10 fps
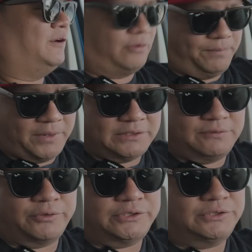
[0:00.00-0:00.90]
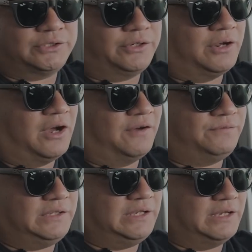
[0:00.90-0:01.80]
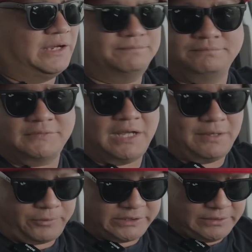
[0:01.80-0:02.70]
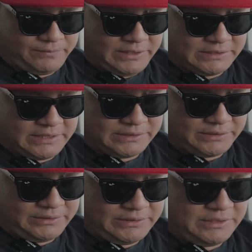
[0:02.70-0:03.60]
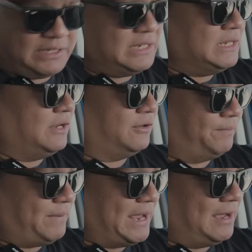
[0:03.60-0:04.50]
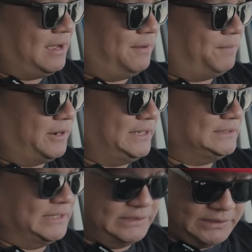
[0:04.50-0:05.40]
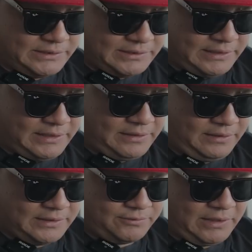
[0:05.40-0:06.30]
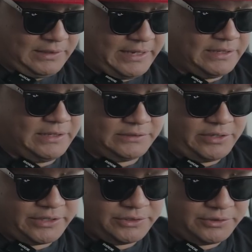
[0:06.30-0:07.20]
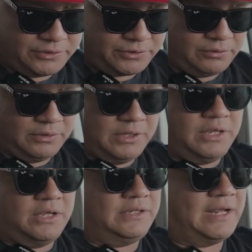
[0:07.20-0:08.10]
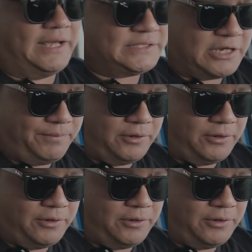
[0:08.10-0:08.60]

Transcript: or a button for you to turn off the proximity sensors or the parking sensors here as well, and the traction control. Nice cup